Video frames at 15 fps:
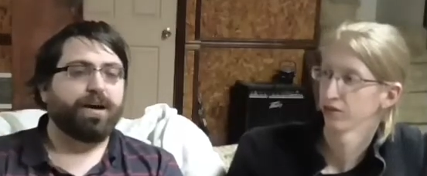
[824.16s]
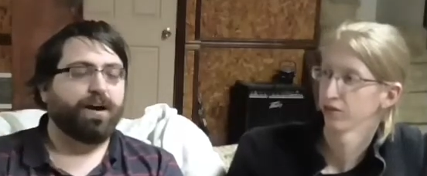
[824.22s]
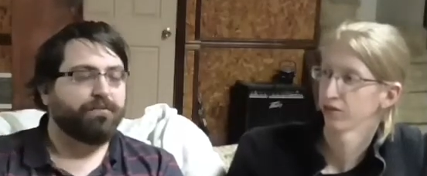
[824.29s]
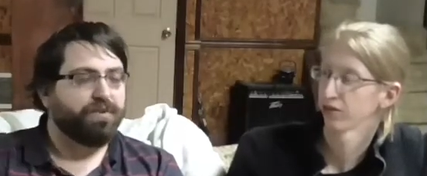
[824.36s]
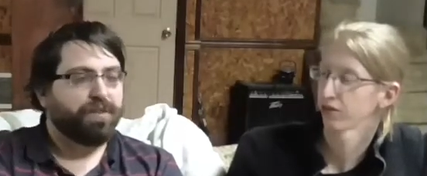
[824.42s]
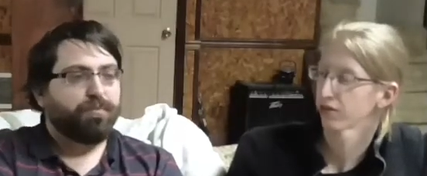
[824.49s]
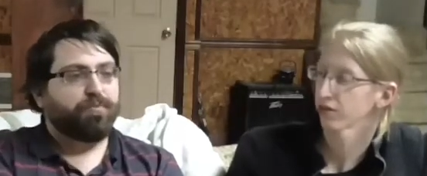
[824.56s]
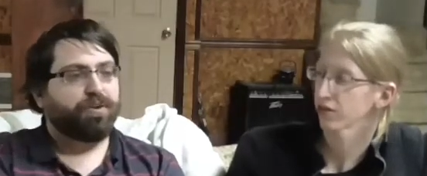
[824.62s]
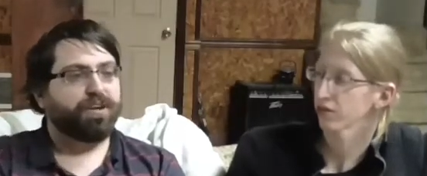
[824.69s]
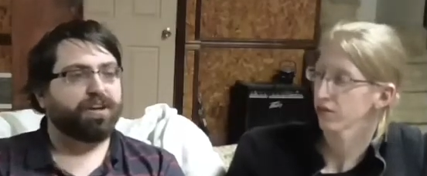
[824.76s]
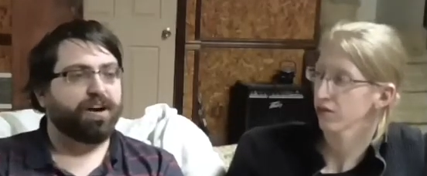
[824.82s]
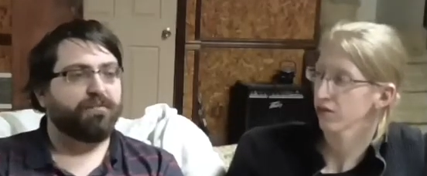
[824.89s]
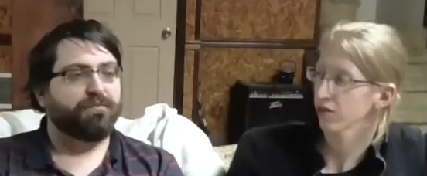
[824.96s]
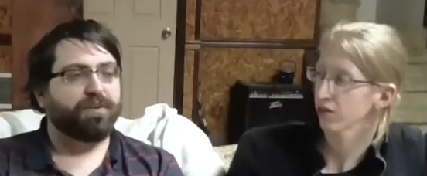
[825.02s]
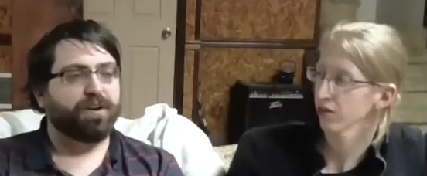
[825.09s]
Speaker 1: I'm feeling pretty
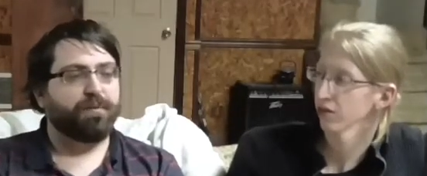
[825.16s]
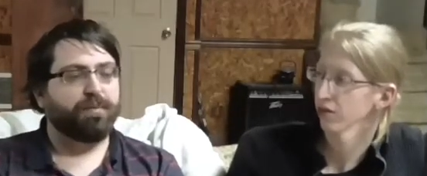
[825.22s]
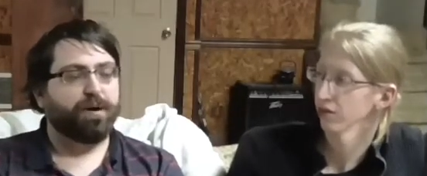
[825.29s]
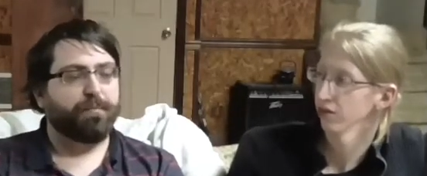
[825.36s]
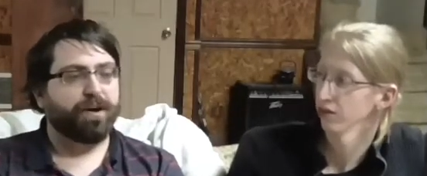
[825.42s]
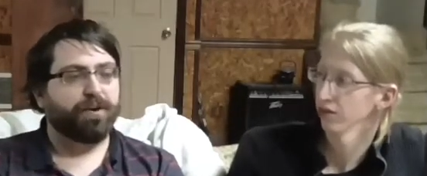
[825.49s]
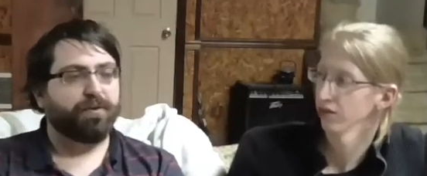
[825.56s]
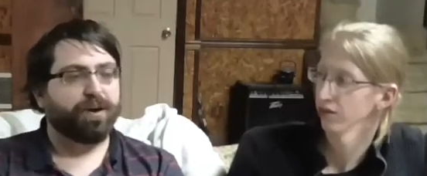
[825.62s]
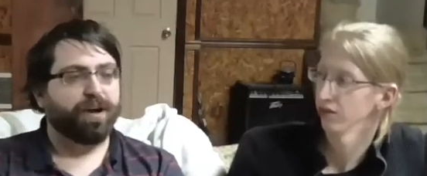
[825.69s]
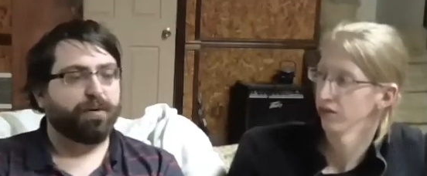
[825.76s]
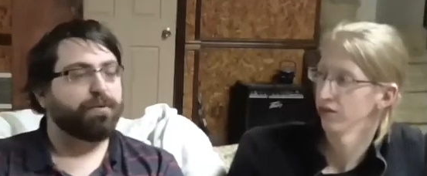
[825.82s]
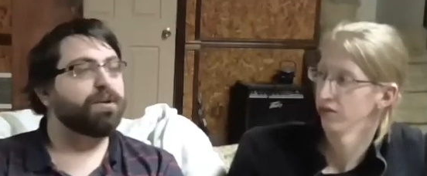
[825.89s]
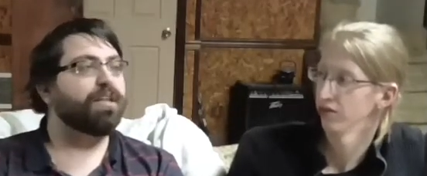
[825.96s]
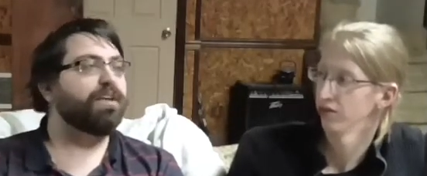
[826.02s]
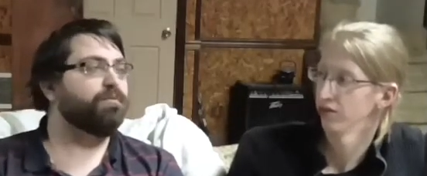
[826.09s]
confident about my grade.
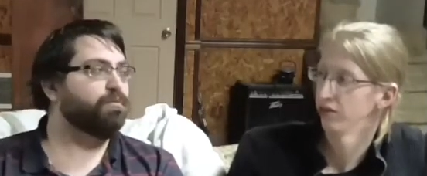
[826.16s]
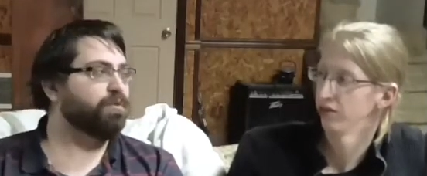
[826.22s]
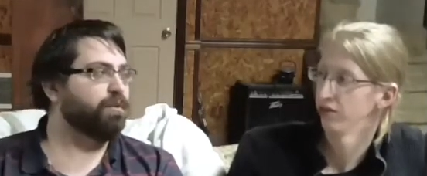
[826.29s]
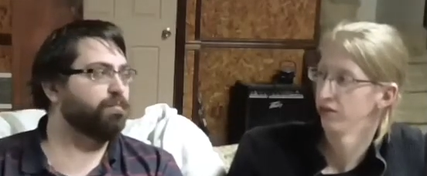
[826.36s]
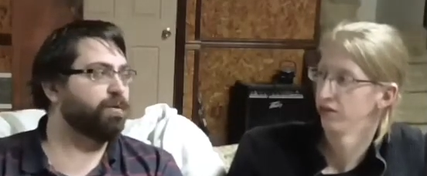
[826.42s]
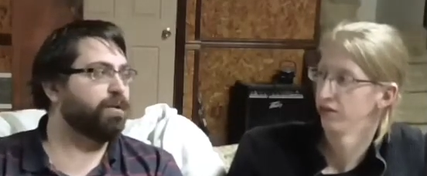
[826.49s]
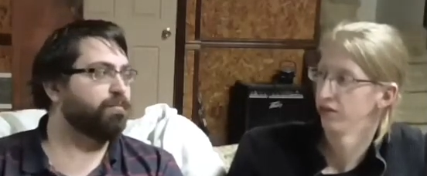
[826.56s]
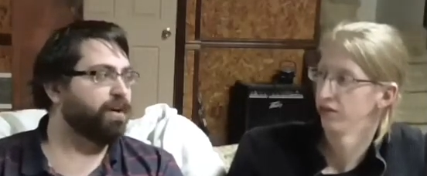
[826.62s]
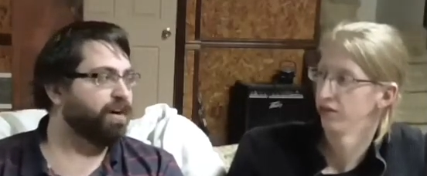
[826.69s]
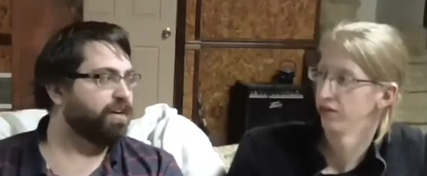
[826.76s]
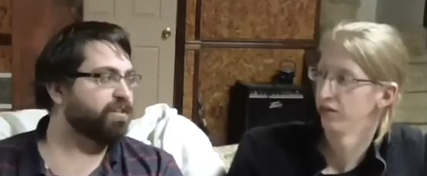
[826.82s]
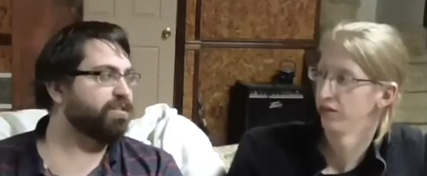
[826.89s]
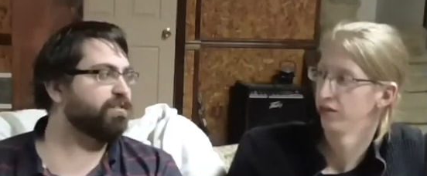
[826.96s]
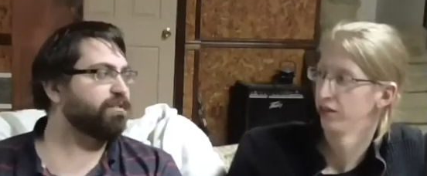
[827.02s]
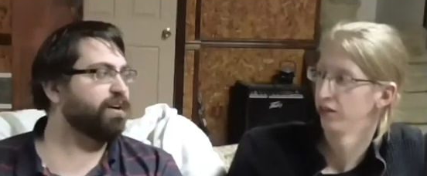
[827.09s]
I'm going to leave it with a B
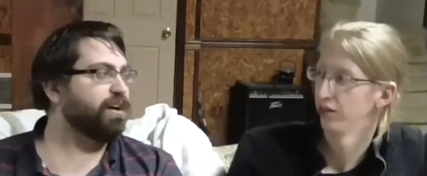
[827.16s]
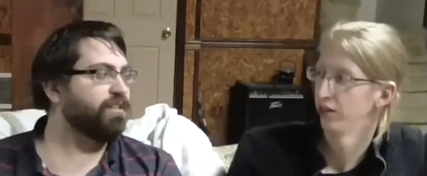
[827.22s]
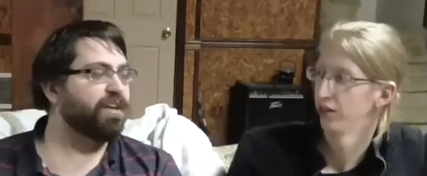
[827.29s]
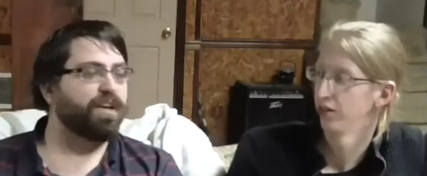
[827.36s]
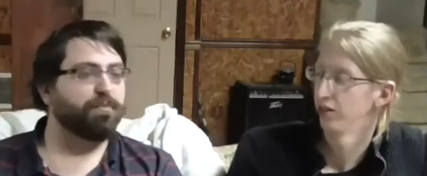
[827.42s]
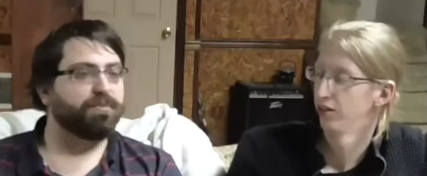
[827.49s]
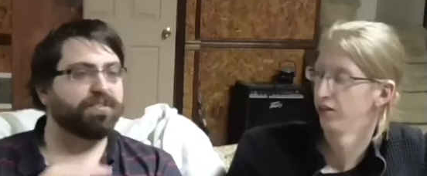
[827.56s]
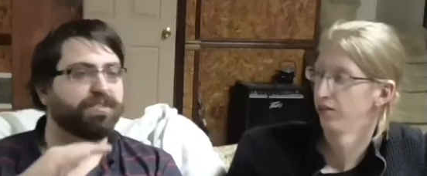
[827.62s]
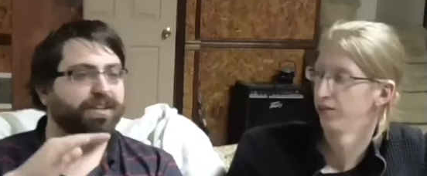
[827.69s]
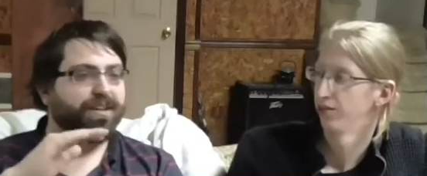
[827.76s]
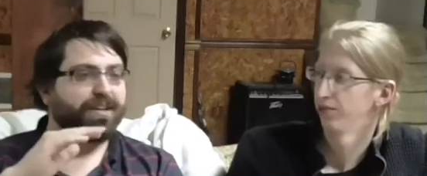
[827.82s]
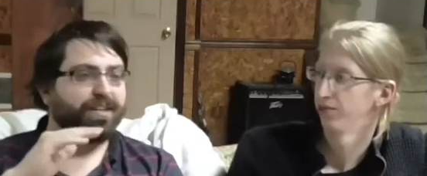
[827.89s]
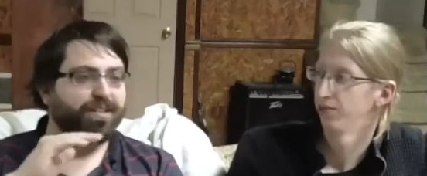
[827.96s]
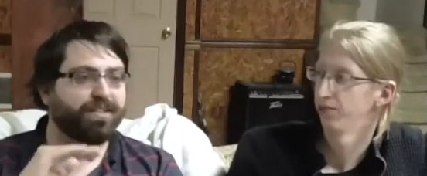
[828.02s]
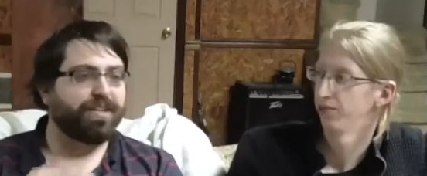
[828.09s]
minus. I think it was
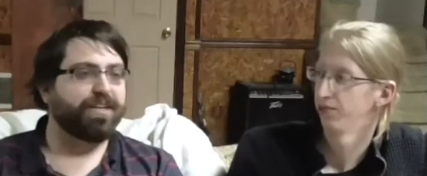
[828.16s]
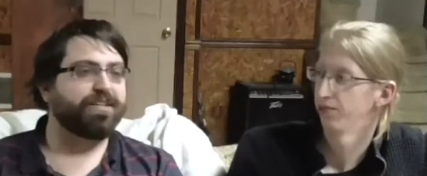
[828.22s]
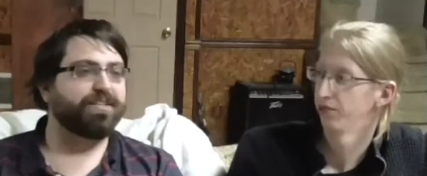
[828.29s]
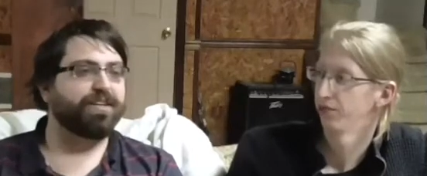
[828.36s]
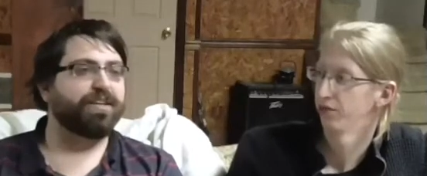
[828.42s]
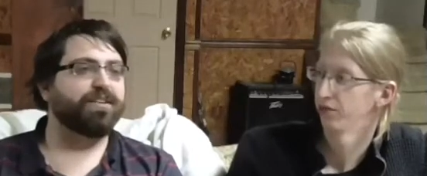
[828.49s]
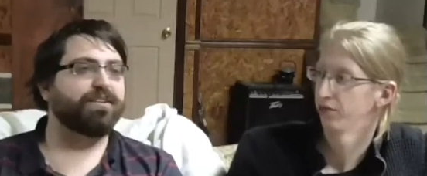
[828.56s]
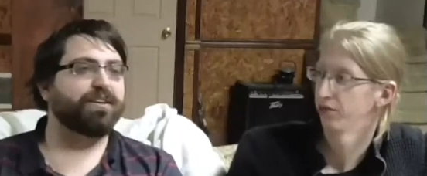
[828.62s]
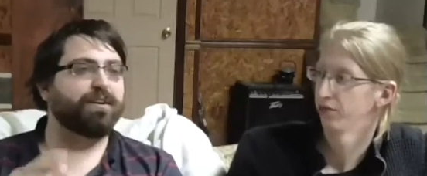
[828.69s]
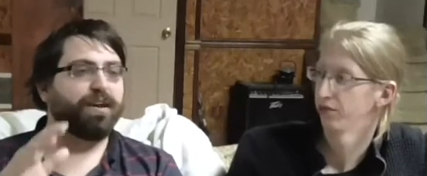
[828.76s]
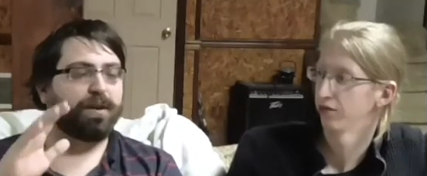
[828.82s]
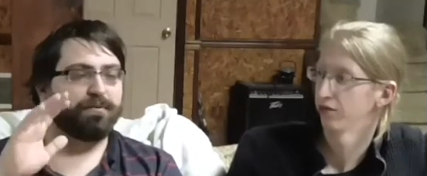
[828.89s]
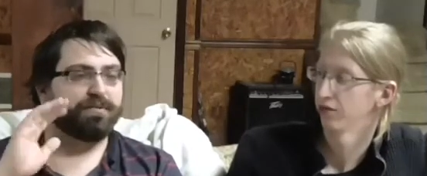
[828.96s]
decent and it